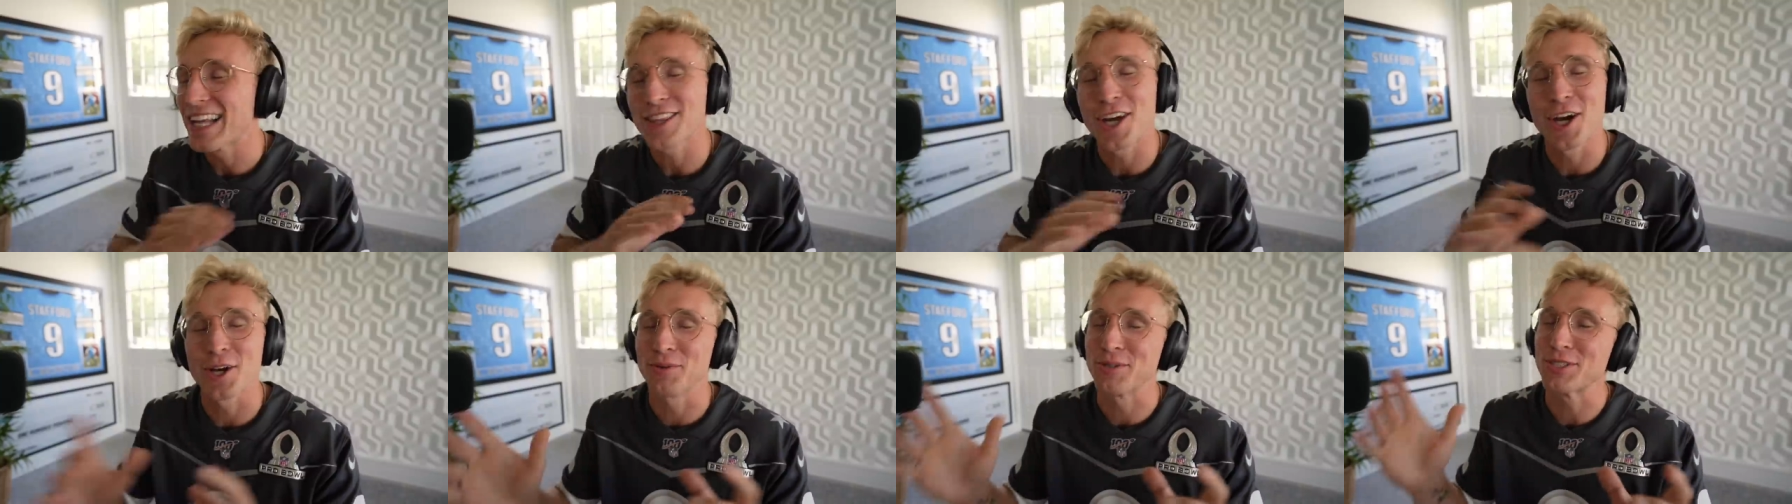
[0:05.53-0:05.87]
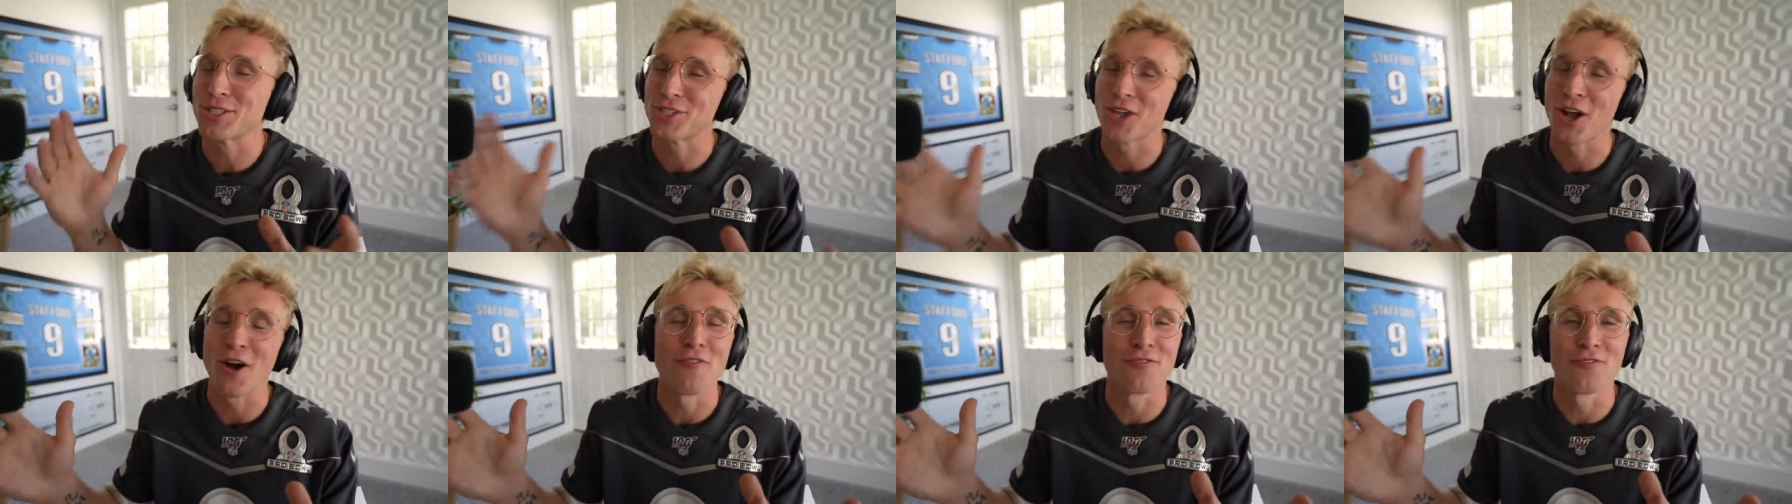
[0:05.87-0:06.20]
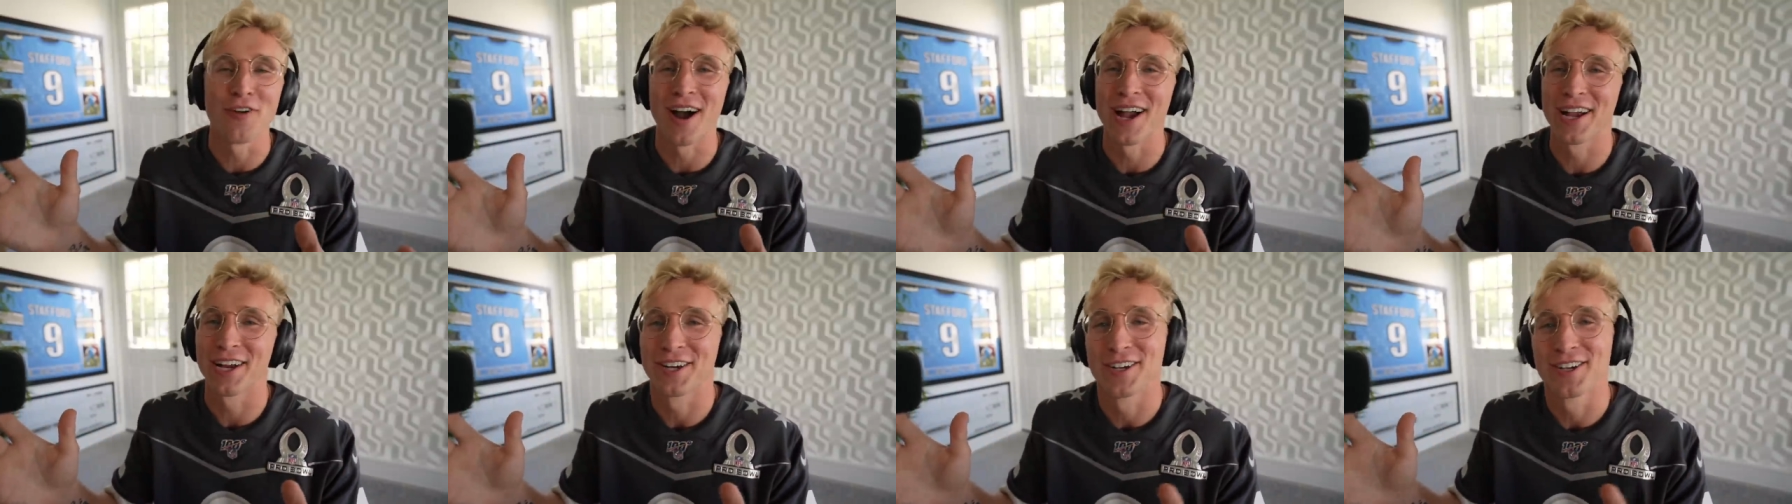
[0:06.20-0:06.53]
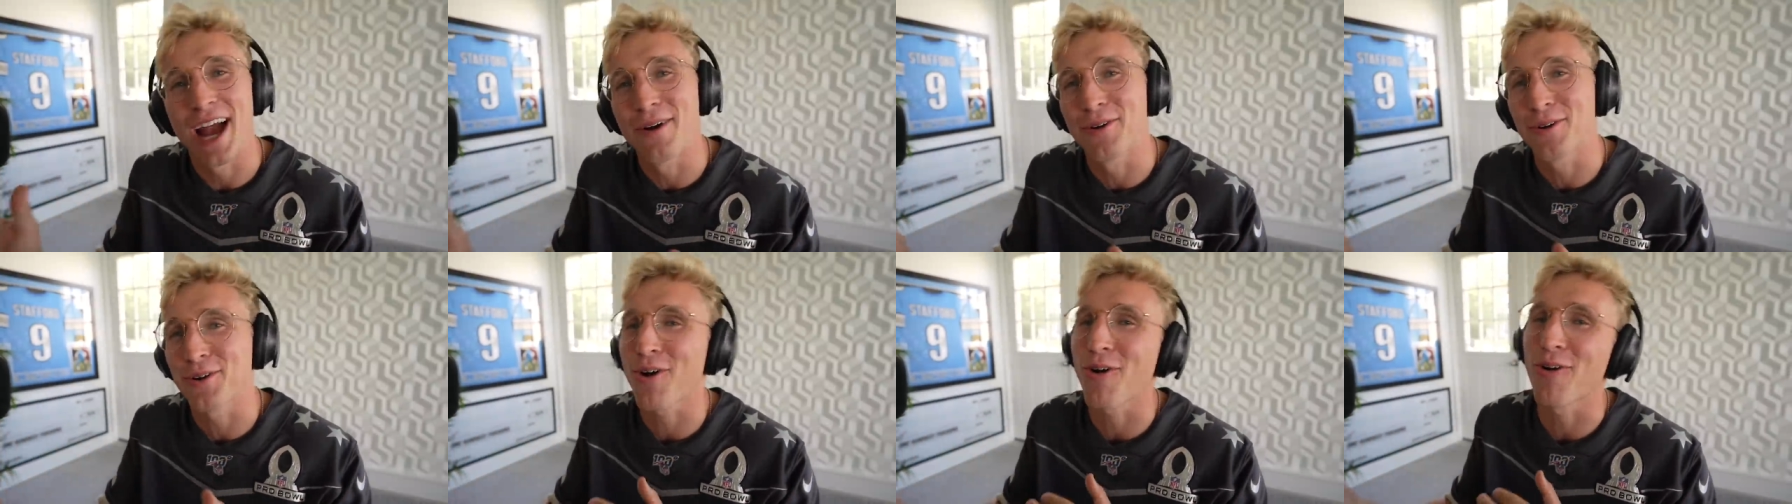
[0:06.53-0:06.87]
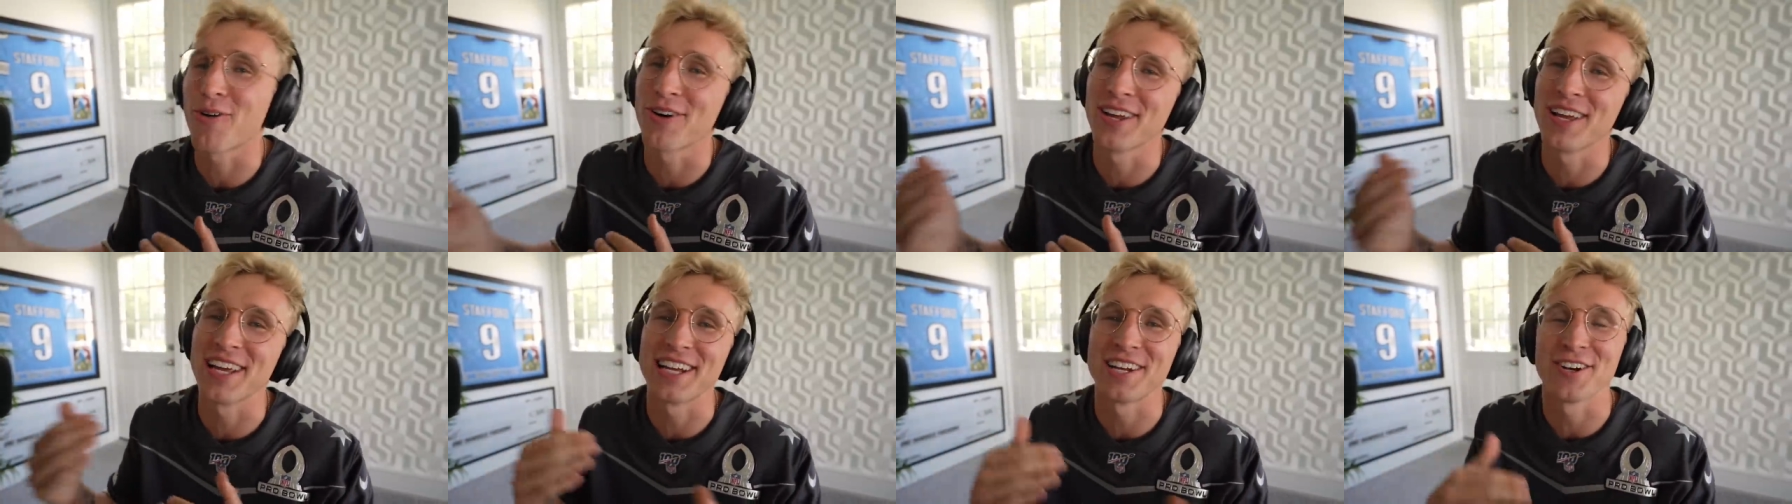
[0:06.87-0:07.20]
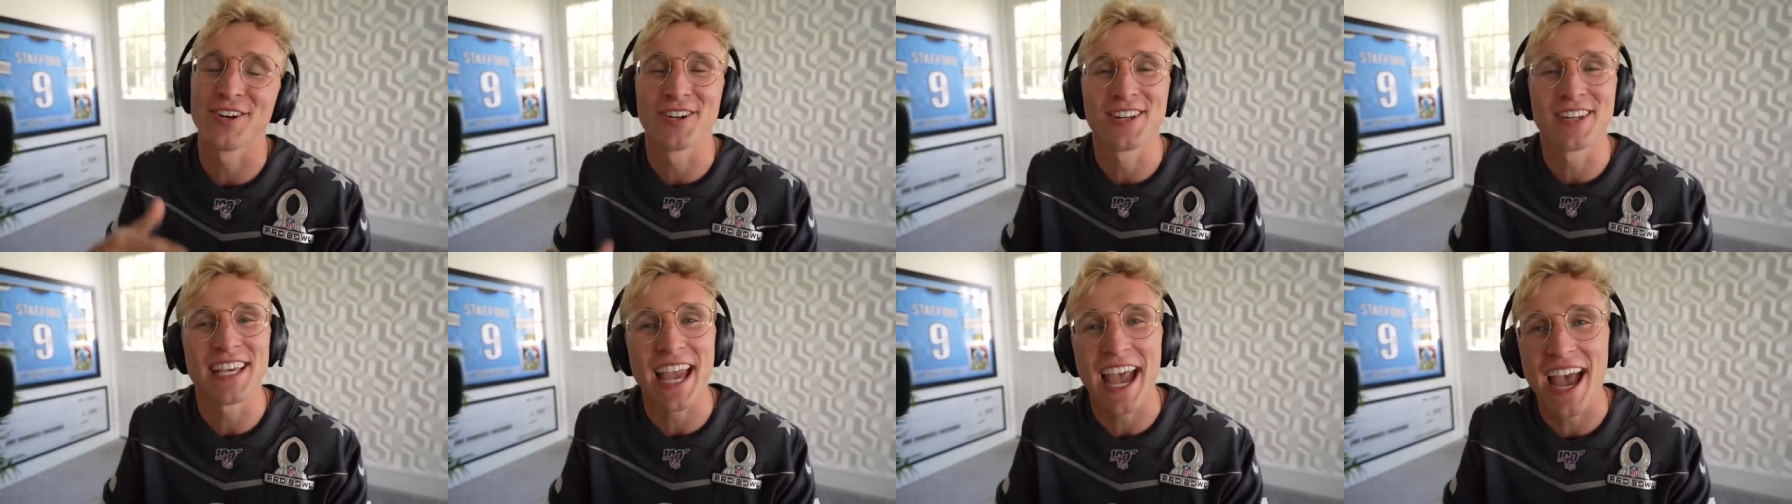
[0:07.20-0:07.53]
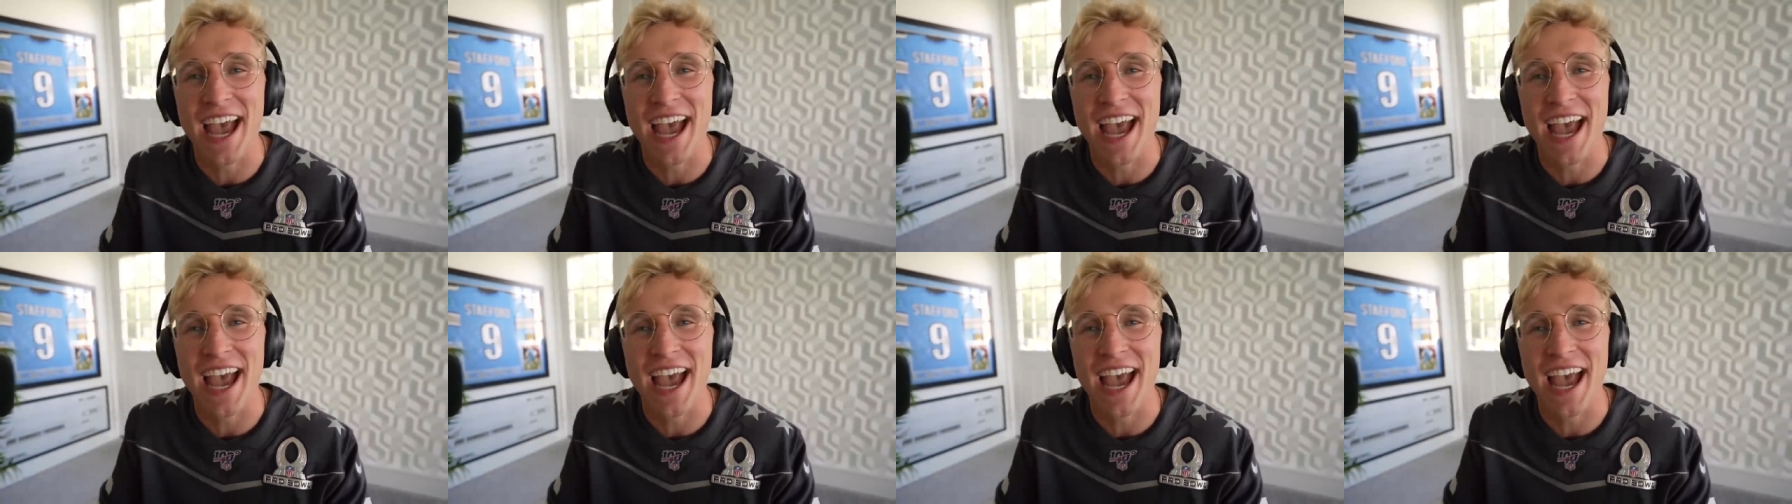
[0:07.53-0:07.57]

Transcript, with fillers: thought it was so fire. I recorded in early